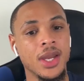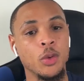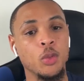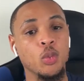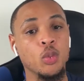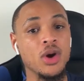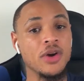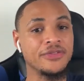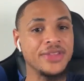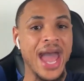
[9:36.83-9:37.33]

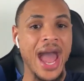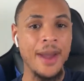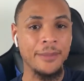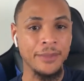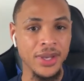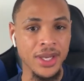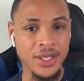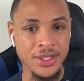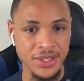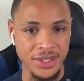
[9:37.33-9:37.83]
With that
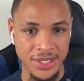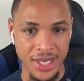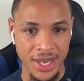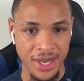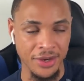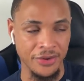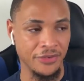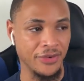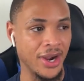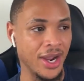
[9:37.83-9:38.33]
being
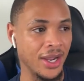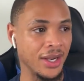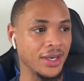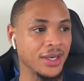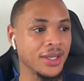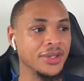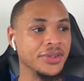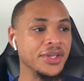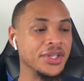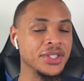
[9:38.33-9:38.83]
said,
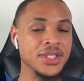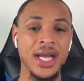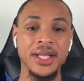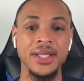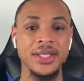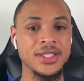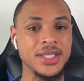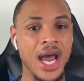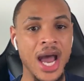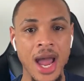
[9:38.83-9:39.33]
right, this is not
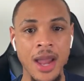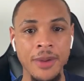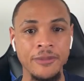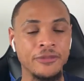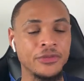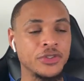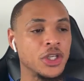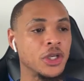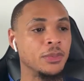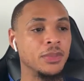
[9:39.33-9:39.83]
the
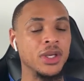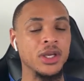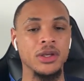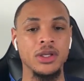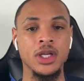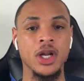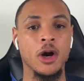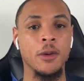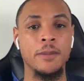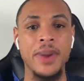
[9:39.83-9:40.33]
time to be,
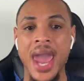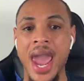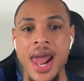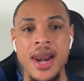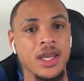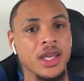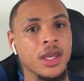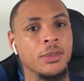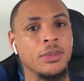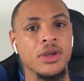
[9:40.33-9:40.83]

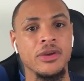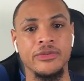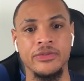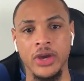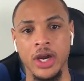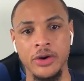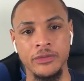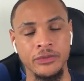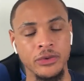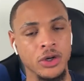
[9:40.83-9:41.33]
panic and be
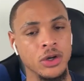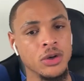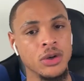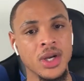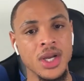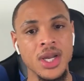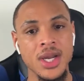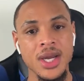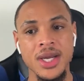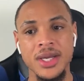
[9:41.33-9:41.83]
fearful.
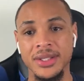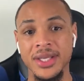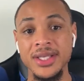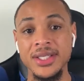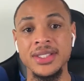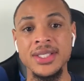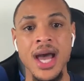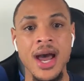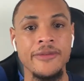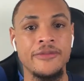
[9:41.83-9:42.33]
This
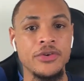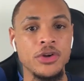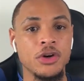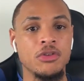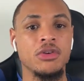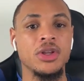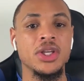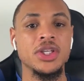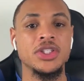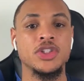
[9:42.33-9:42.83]
is time for you
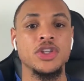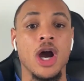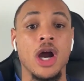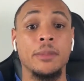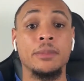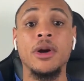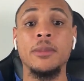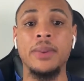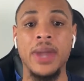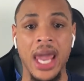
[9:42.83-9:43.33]
to really start
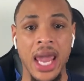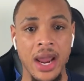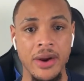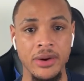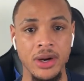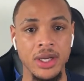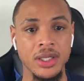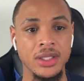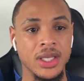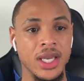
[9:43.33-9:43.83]

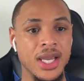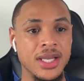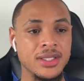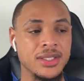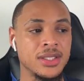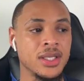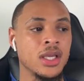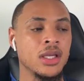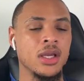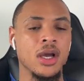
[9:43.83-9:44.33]
preparing and
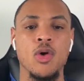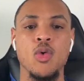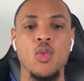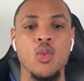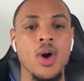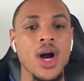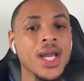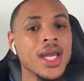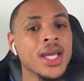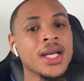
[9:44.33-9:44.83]
seeing,
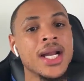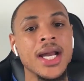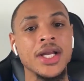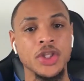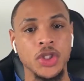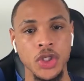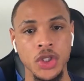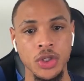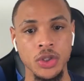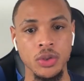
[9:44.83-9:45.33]
what can I
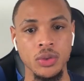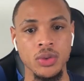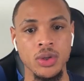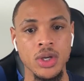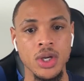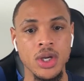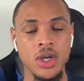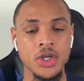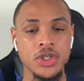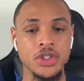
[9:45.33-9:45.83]
do?
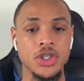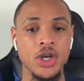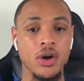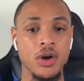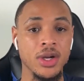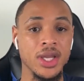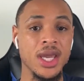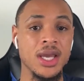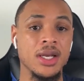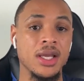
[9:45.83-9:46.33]
So
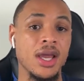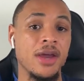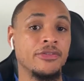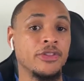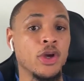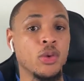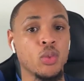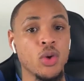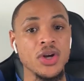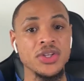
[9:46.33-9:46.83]
again, if
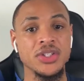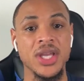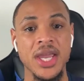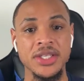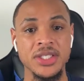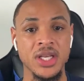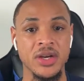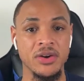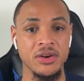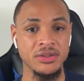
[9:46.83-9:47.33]
the worst
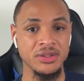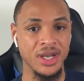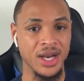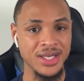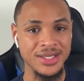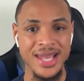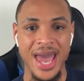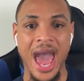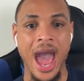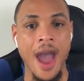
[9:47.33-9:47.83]
case scenario
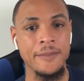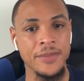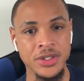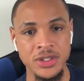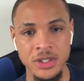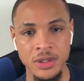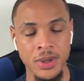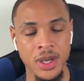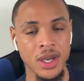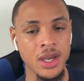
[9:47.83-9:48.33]
does happen
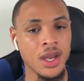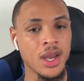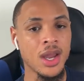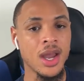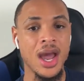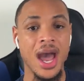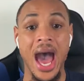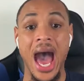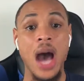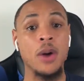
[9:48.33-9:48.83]
to me,
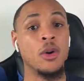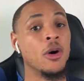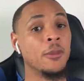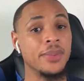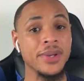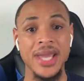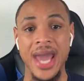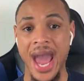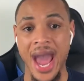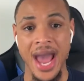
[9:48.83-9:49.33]
I won't
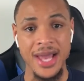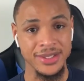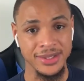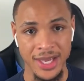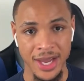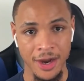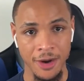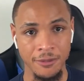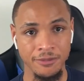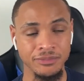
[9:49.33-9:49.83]
be asked
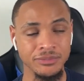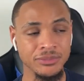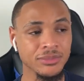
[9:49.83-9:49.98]
out.